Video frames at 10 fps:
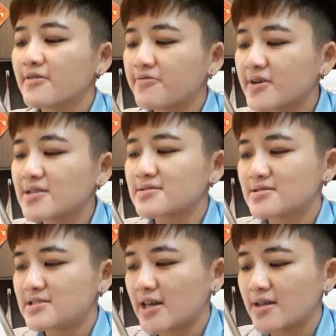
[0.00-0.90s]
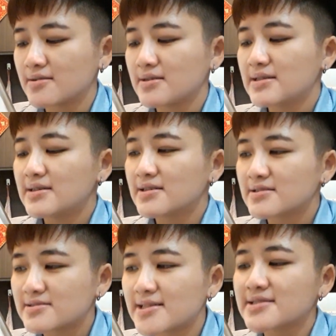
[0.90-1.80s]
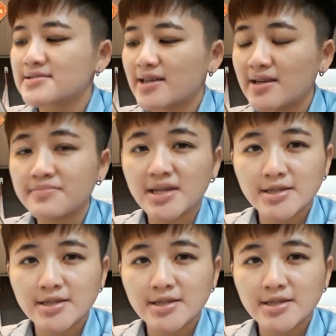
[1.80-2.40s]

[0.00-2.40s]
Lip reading: 1st Jan 6 a.m.